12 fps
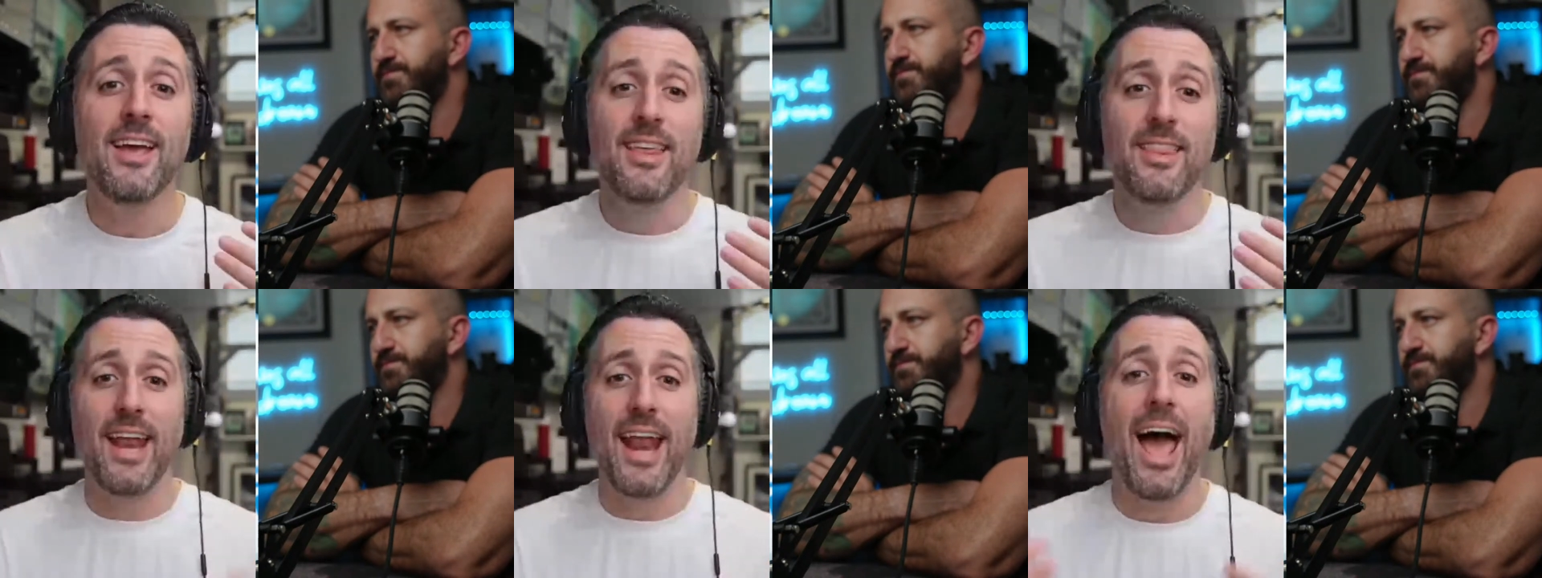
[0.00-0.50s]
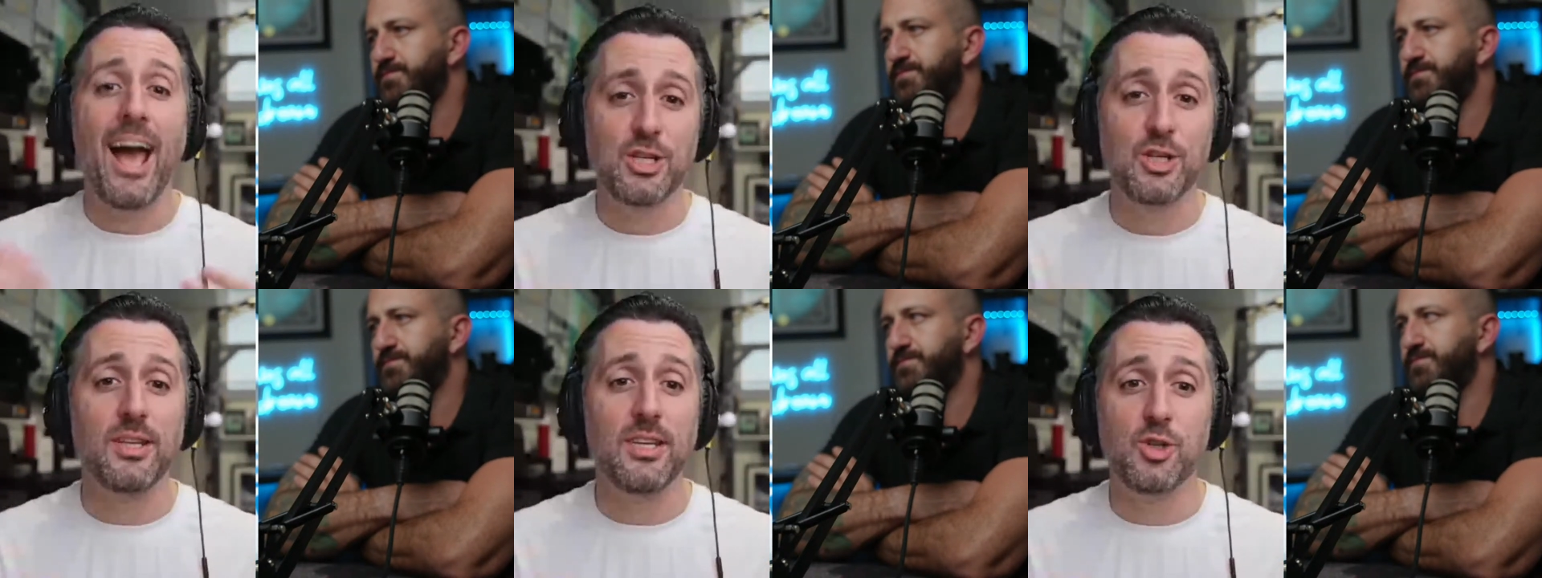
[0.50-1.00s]
Speaker 1: than
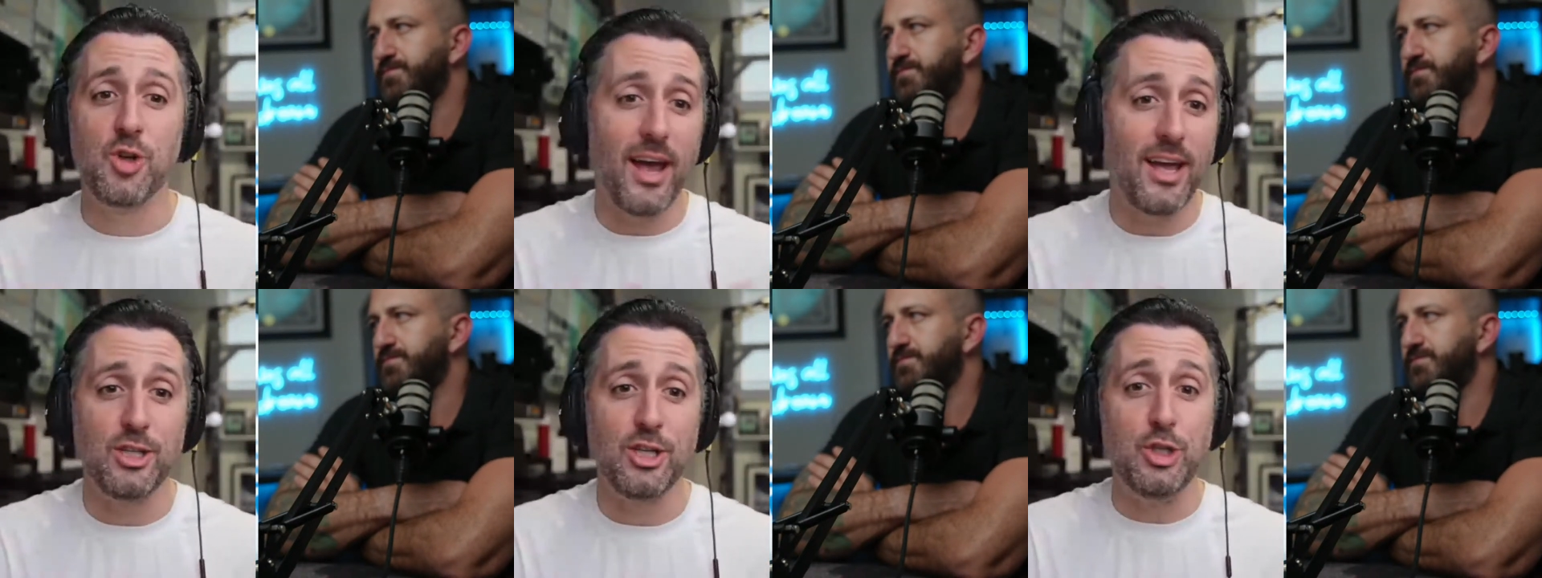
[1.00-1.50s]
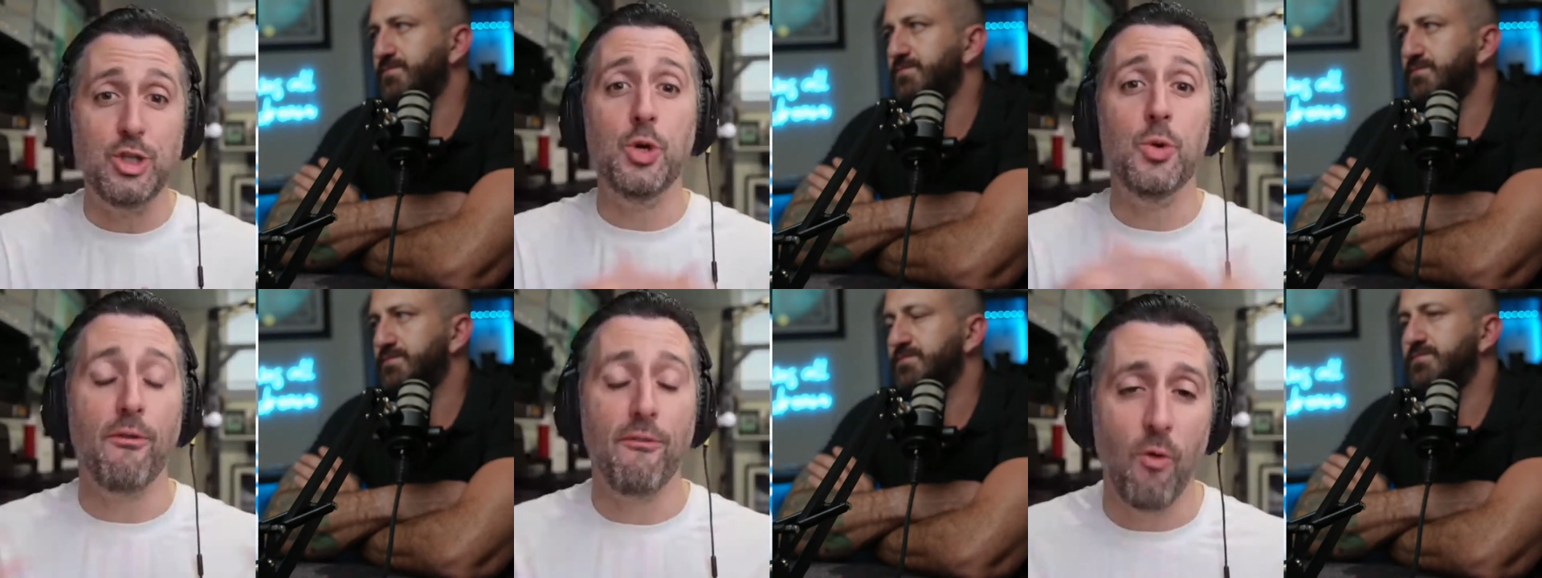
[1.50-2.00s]
actually try and just do
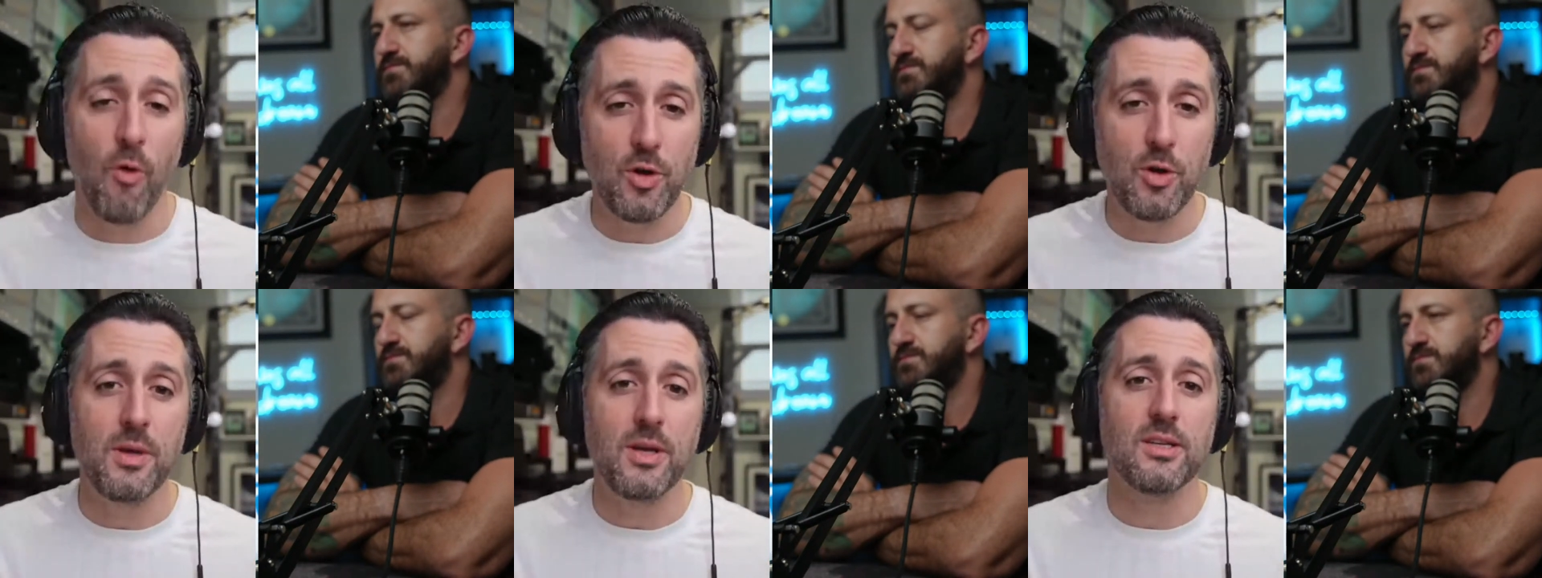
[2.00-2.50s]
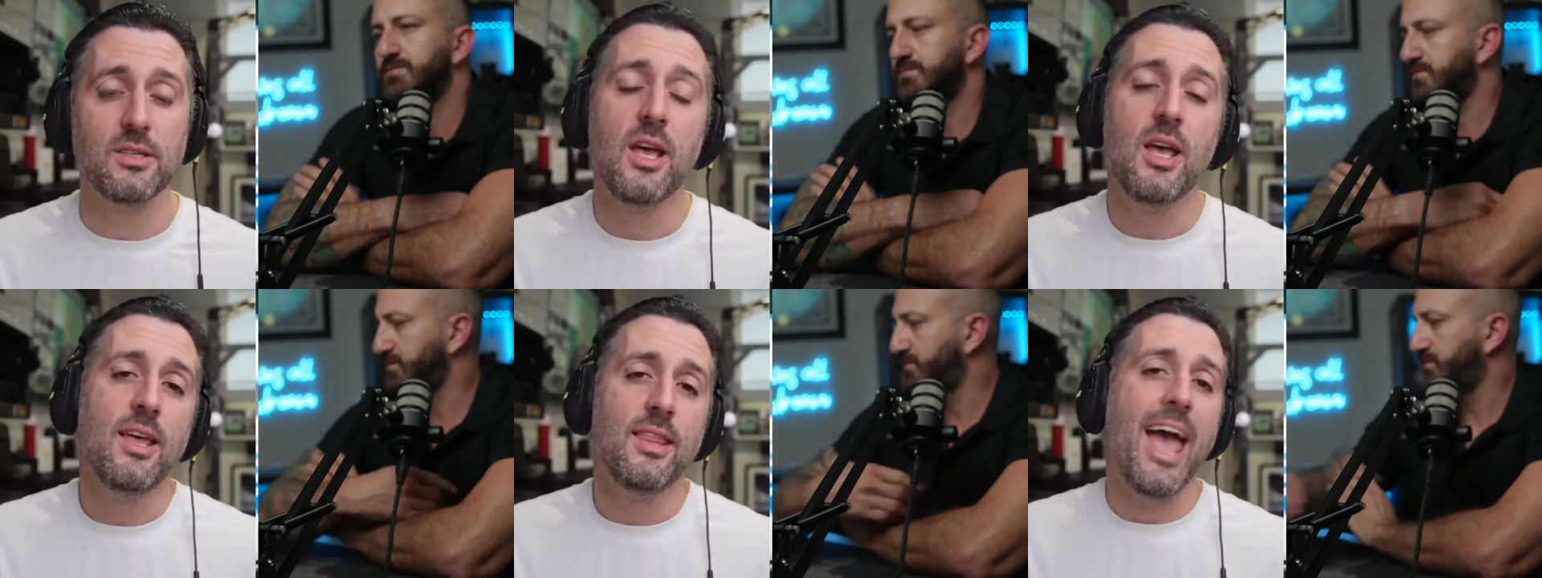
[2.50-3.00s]
it for you, because
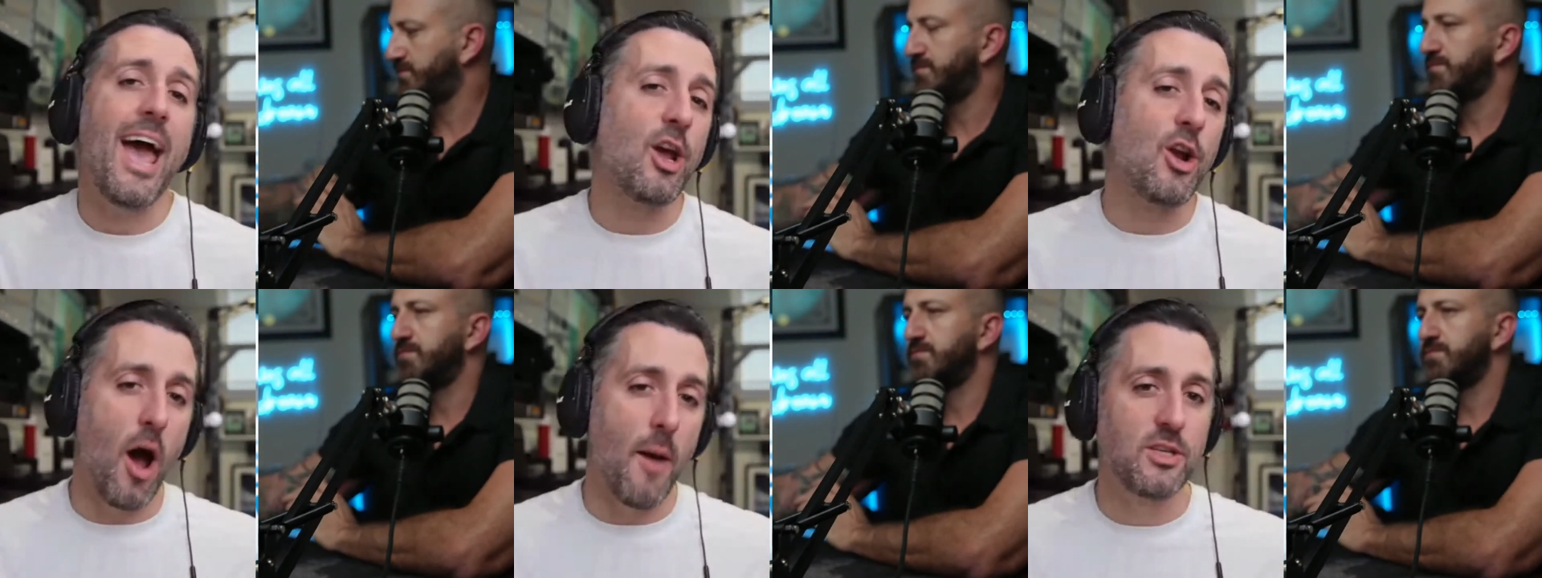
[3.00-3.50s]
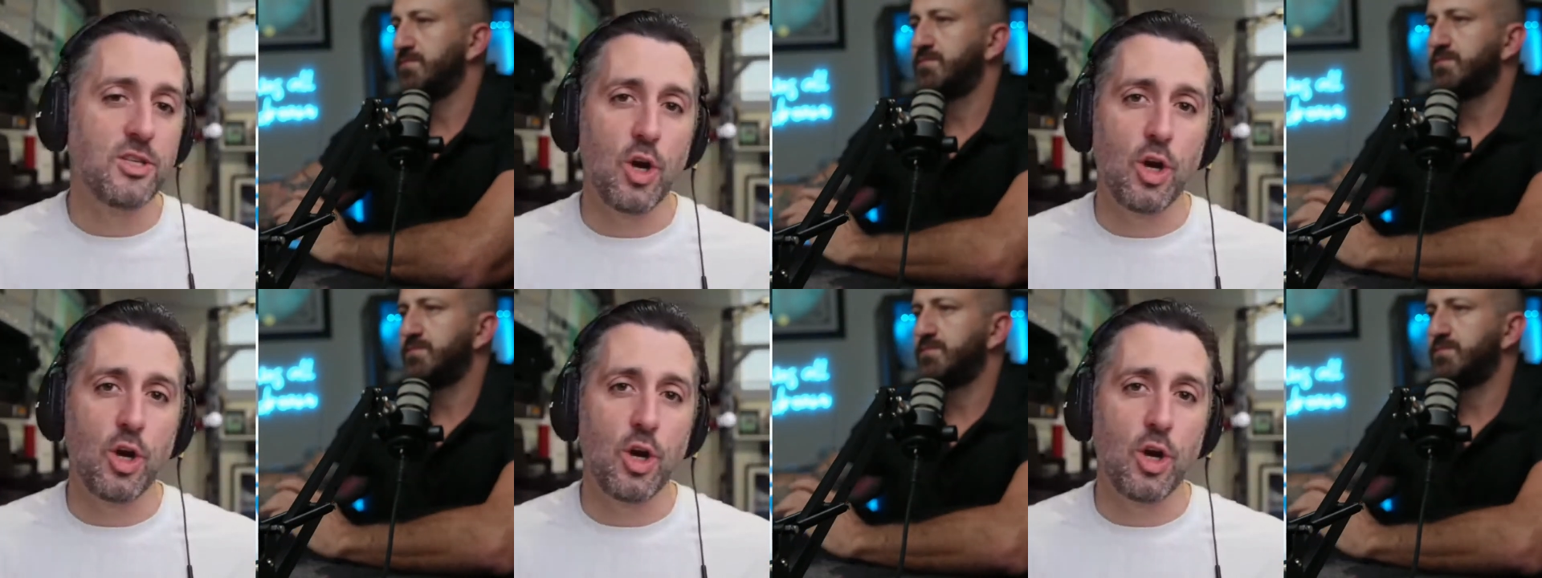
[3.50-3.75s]
the economics aren't